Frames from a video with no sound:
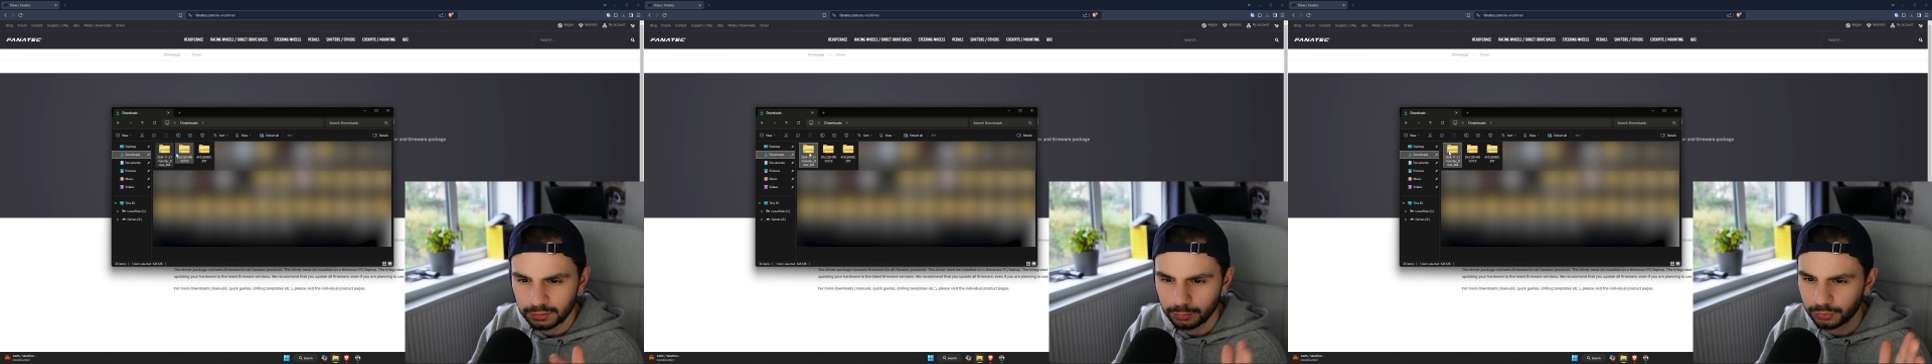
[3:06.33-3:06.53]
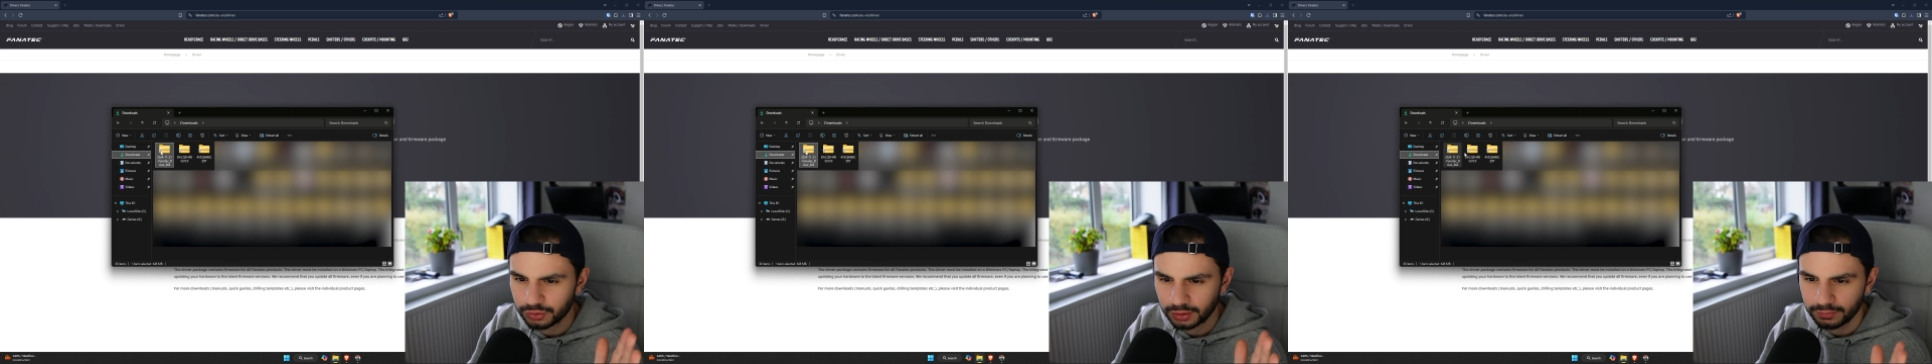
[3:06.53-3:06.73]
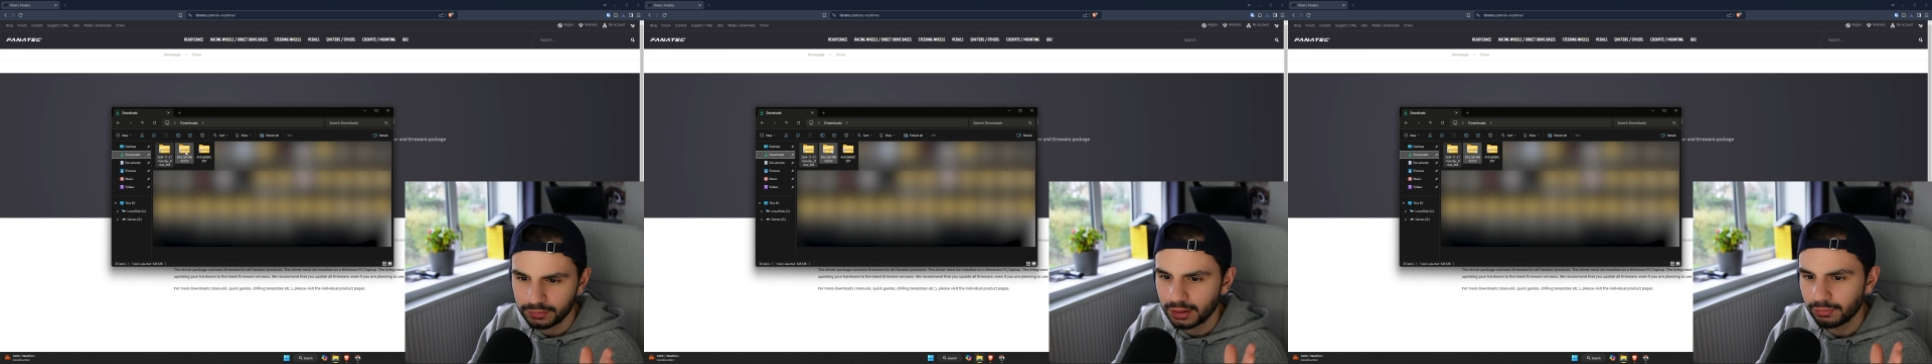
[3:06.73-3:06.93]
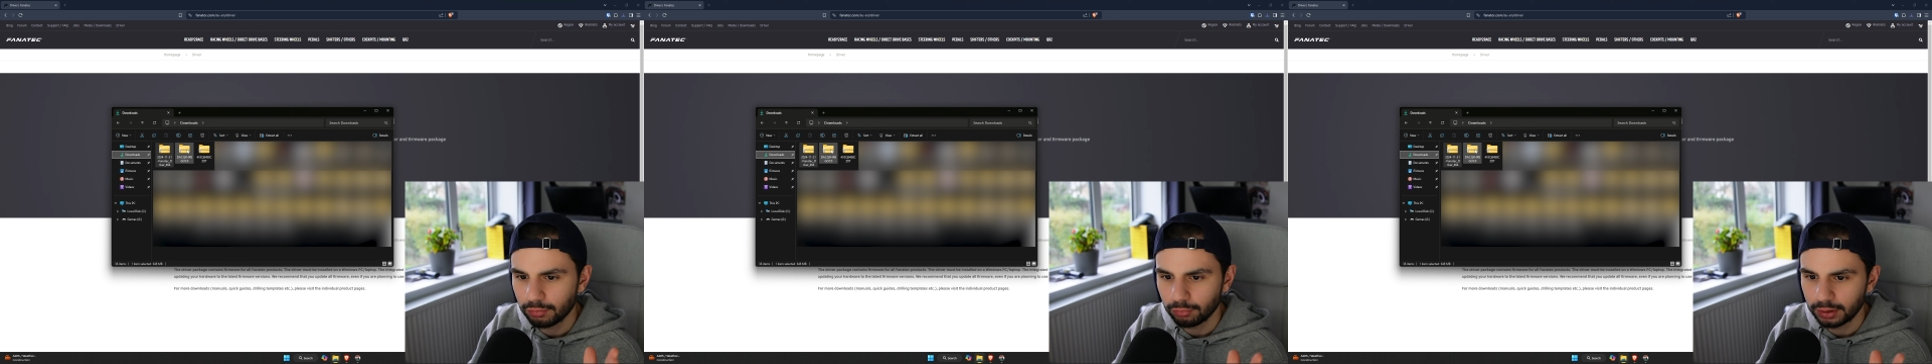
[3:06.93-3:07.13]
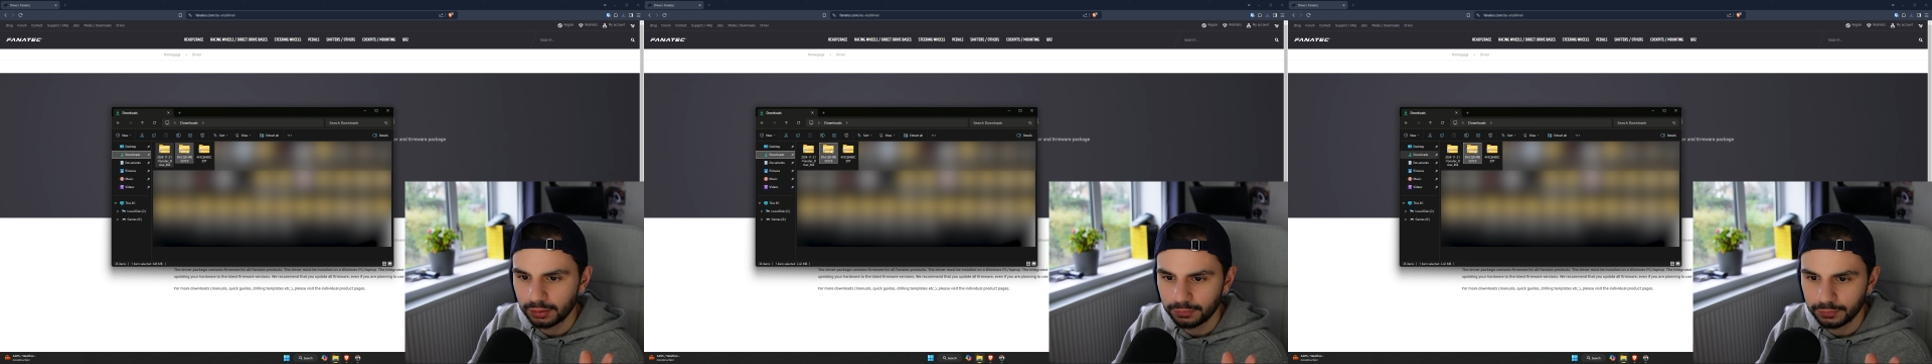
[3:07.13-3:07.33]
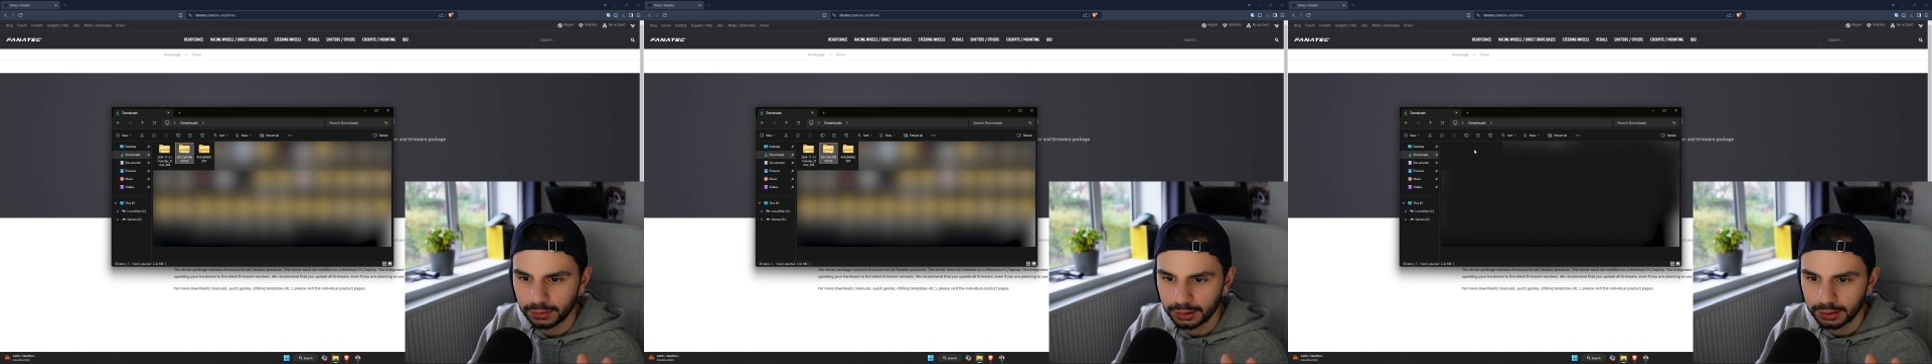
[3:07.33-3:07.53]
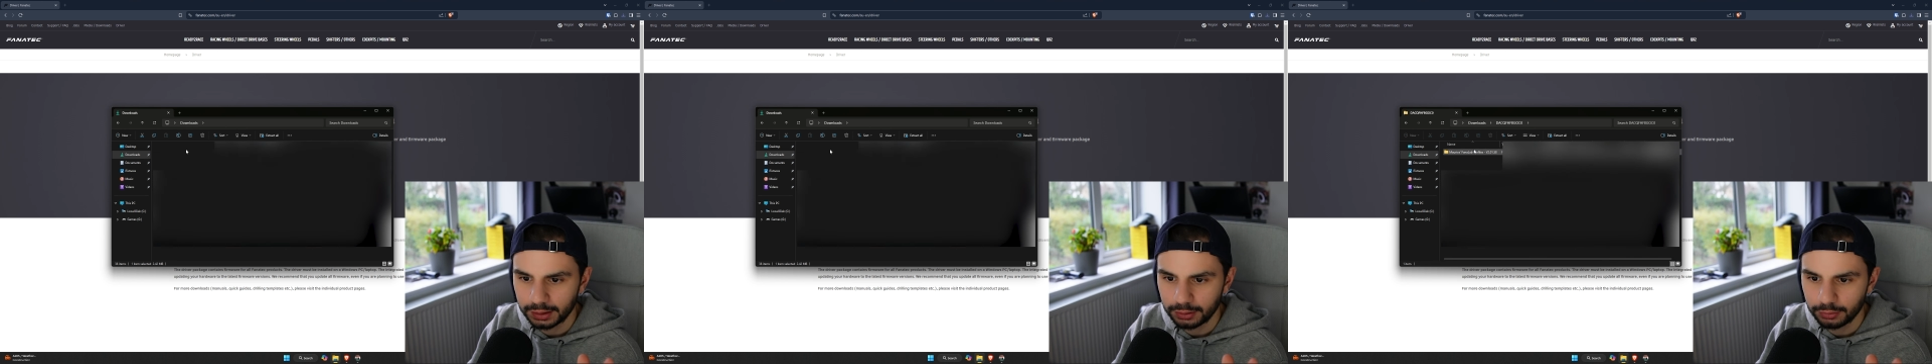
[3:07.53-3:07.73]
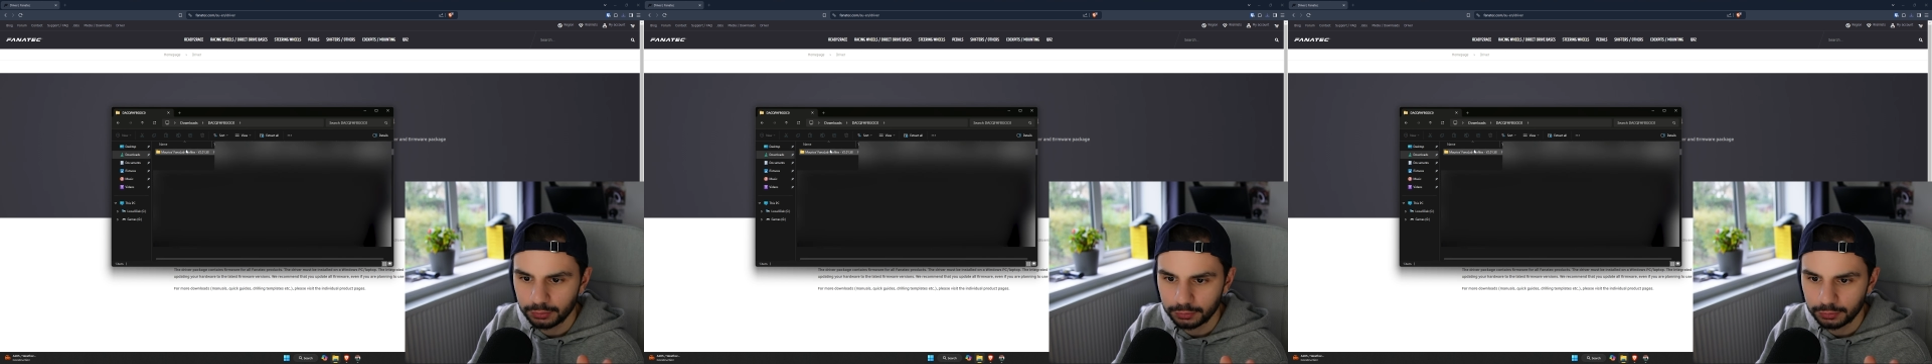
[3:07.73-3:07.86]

which I've never really figured out.